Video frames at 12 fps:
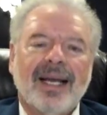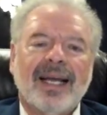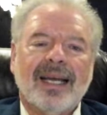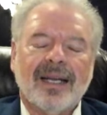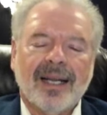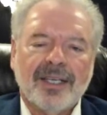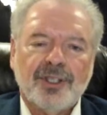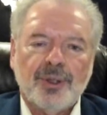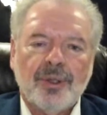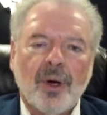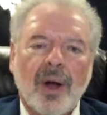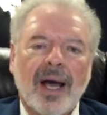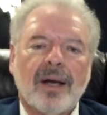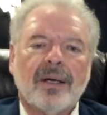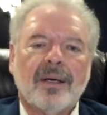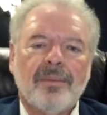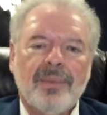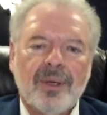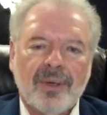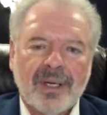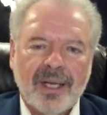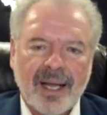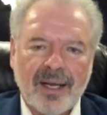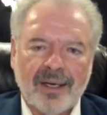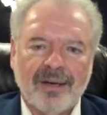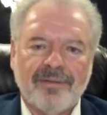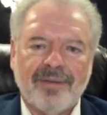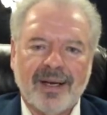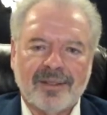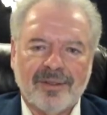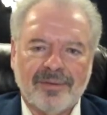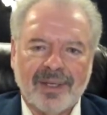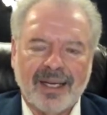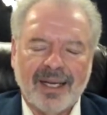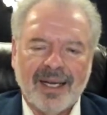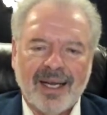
unless you know how to communicate effectively.